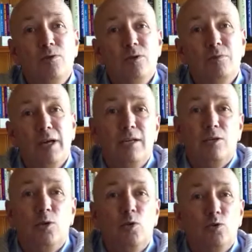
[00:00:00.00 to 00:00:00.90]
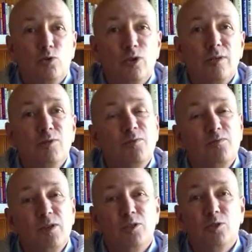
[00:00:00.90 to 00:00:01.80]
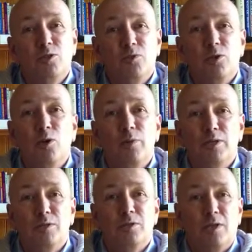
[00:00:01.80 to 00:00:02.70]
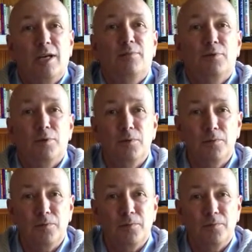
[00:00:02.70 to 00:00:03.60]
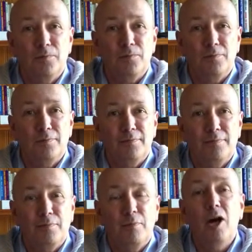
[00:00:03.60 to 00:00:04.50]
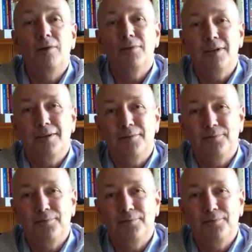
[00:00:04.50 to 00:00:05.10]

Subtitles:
can make your dreams and visions for your business come through. Bye for now.